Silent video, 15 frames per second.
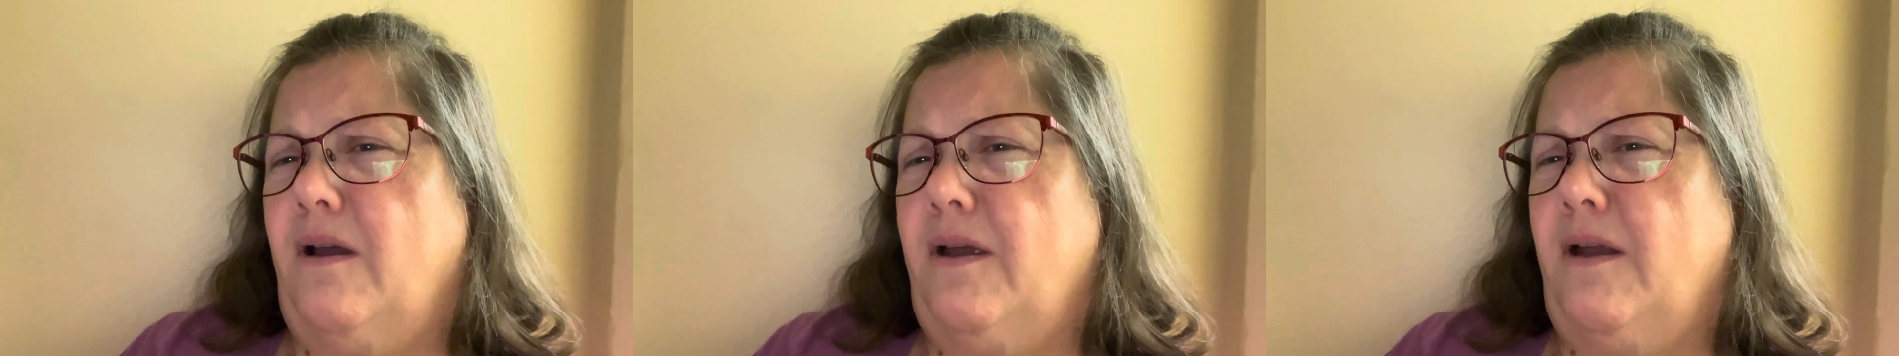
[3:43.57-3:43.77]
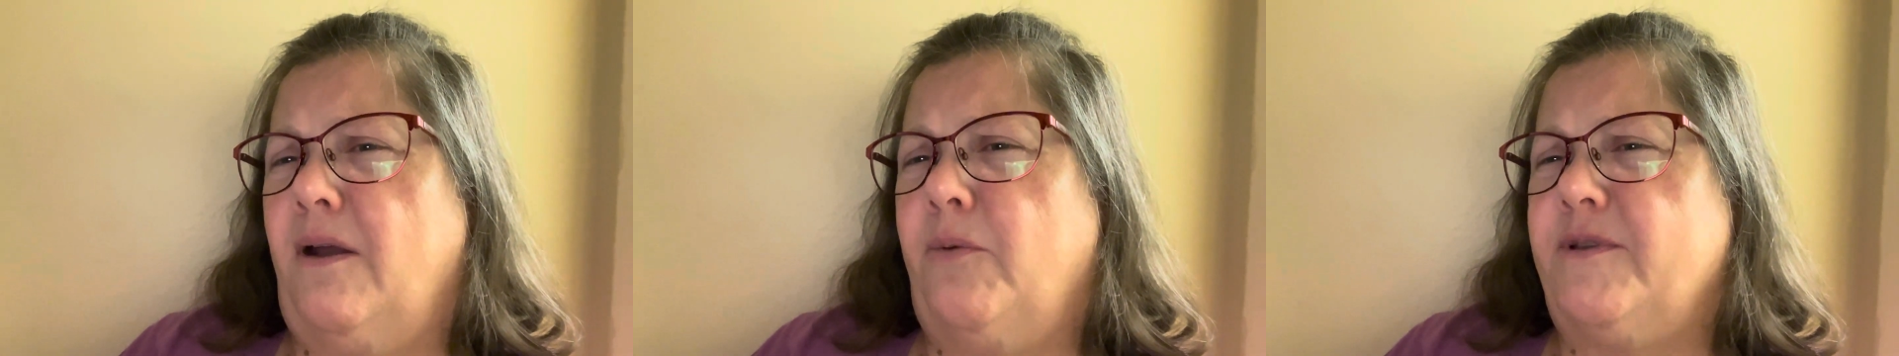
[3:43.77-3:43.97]

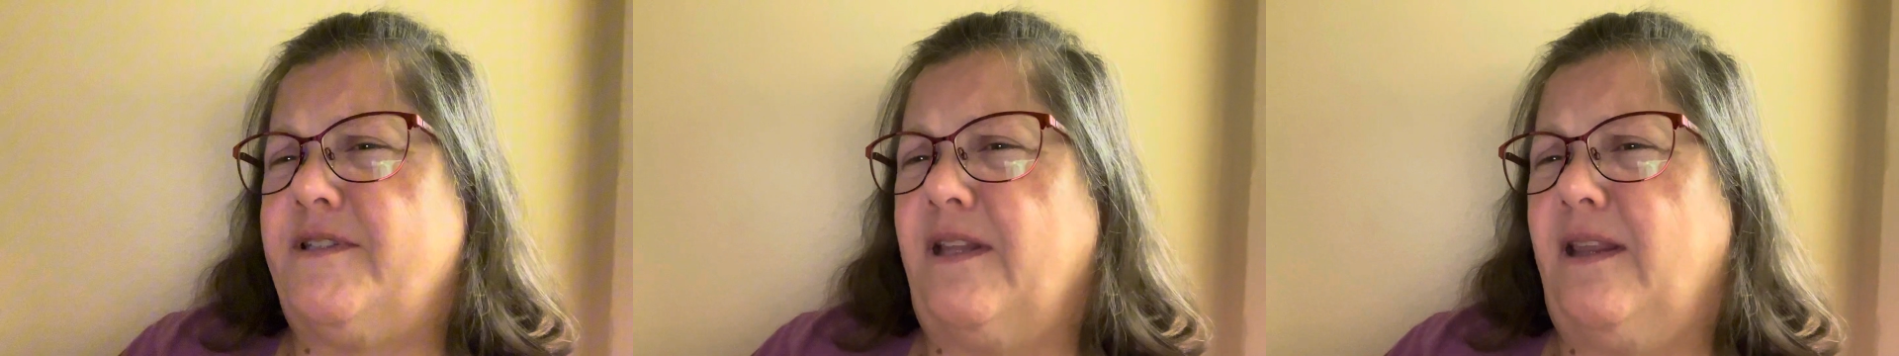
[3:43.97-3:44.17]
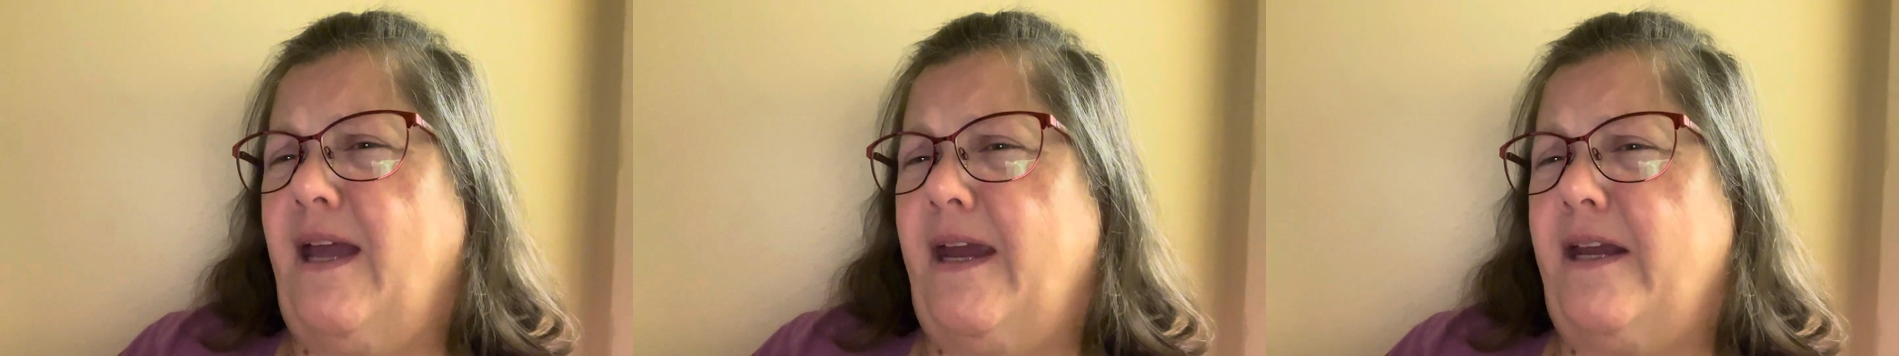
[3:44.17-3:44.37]
It was
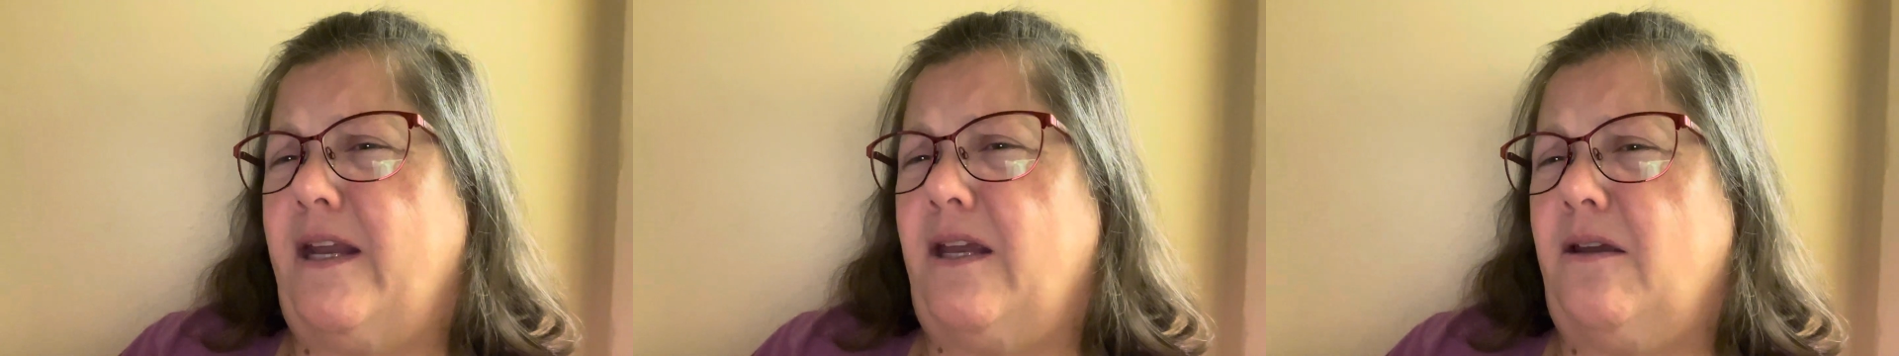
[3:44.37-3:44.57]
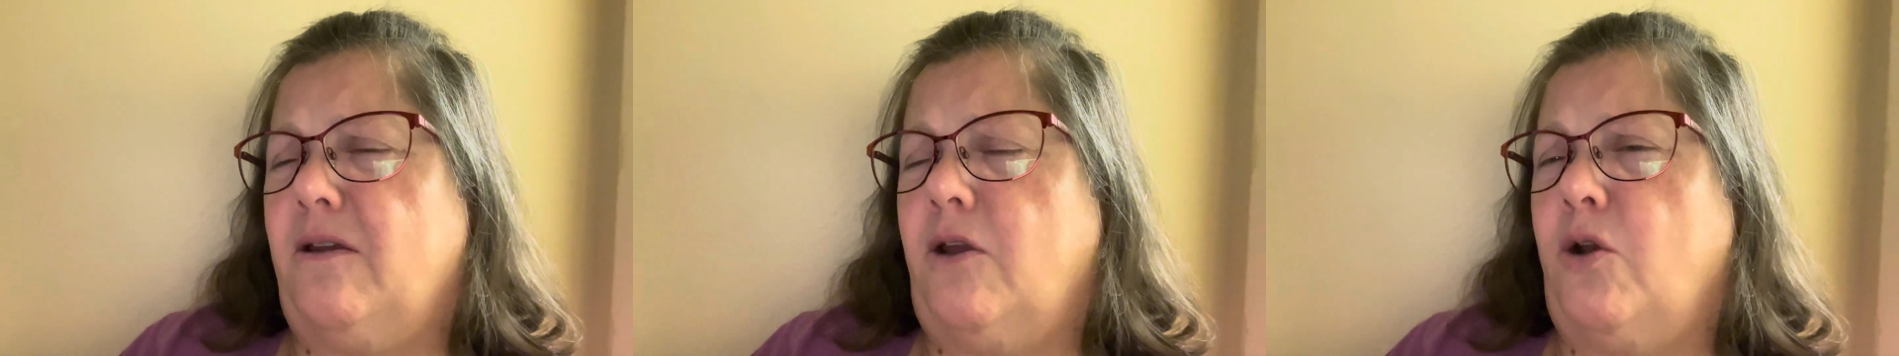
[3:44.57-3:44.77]
a
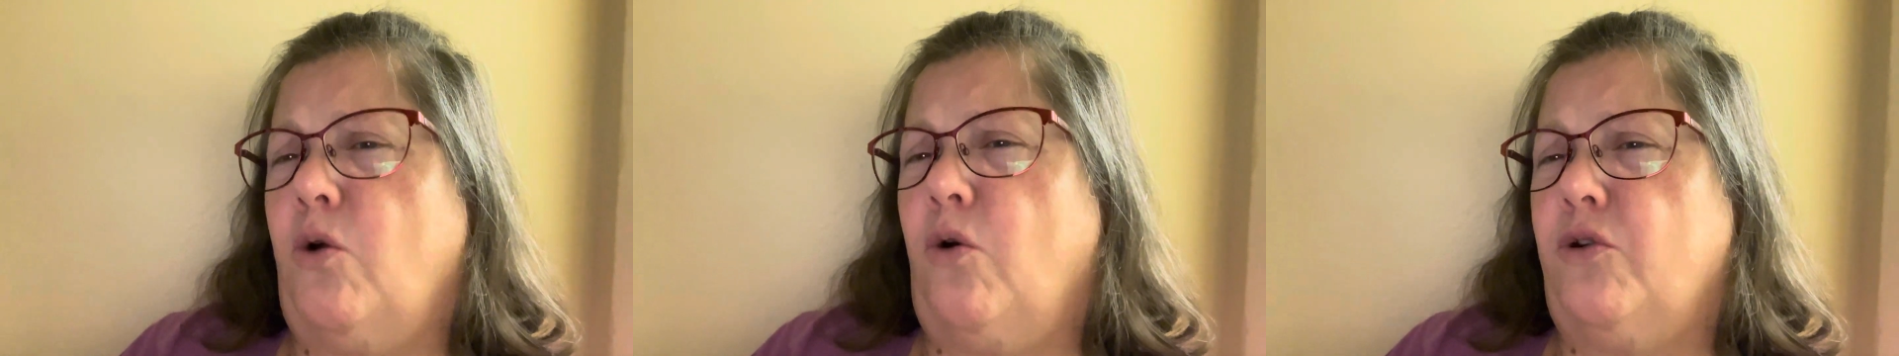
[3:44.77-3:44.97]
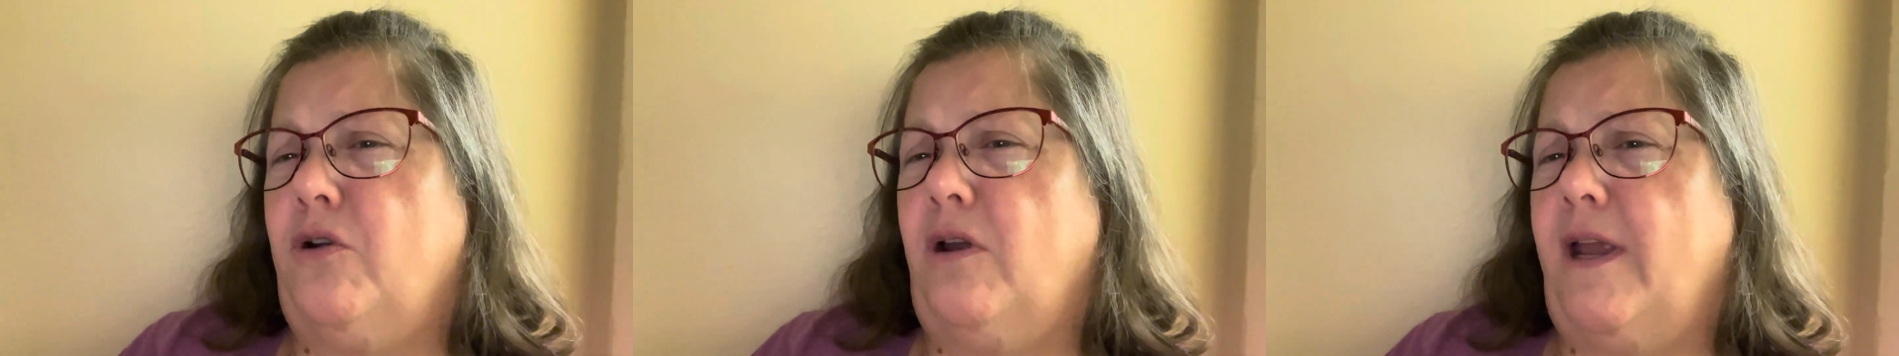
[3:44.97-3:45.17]
lady, an
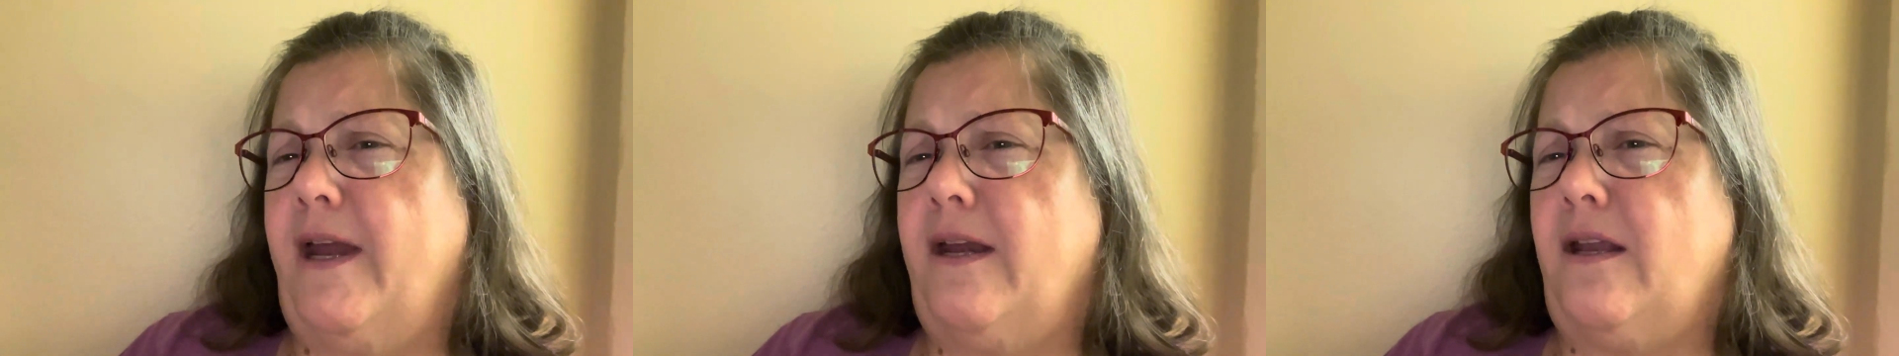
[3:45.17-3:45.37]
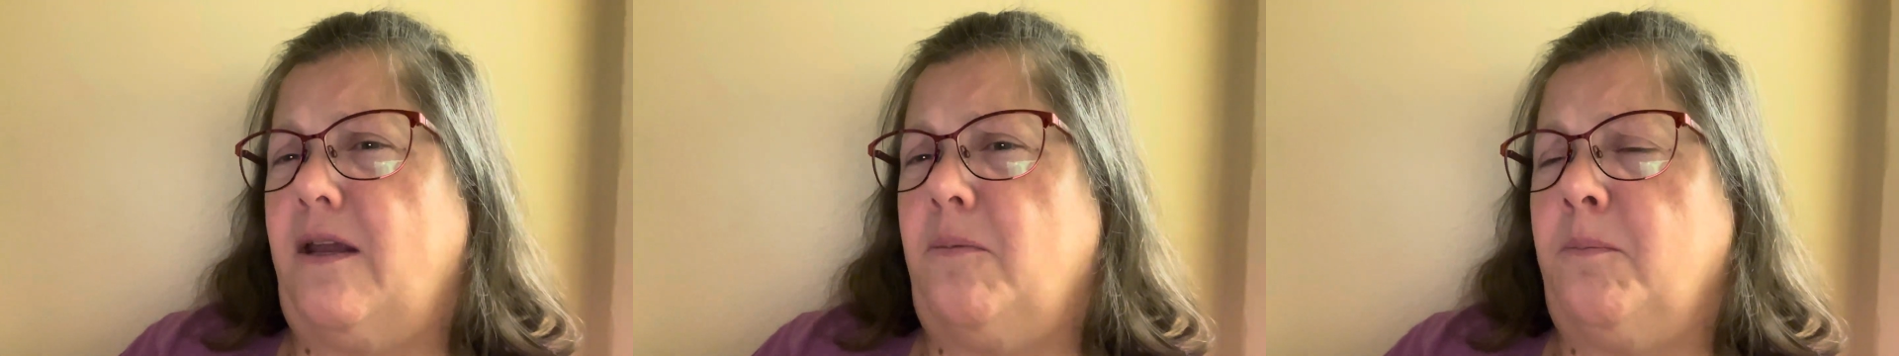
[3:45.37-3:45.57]
older
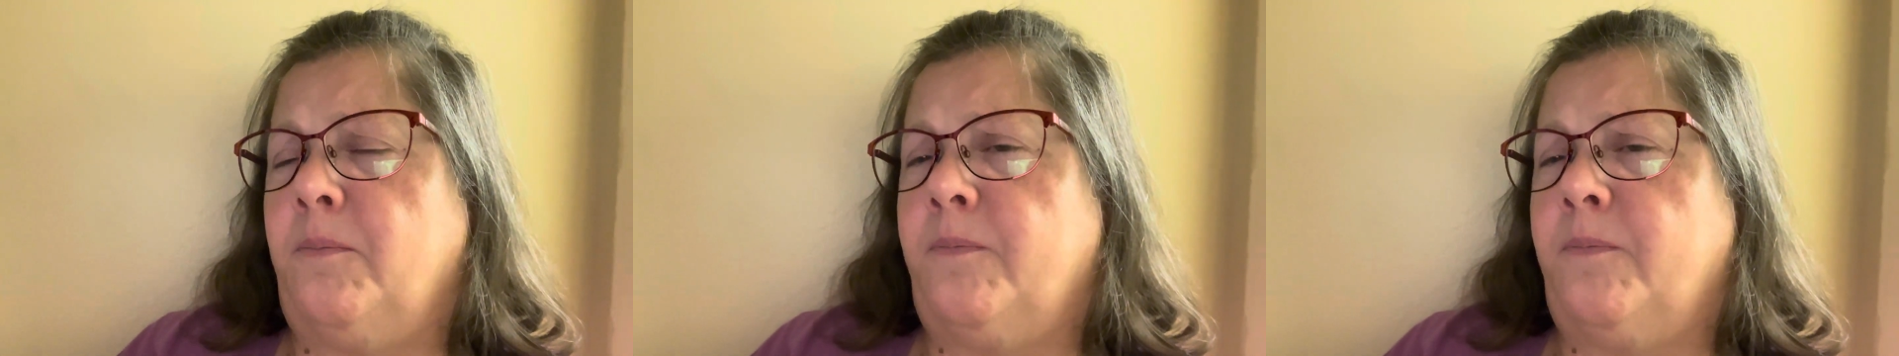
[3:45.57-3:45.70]
lady.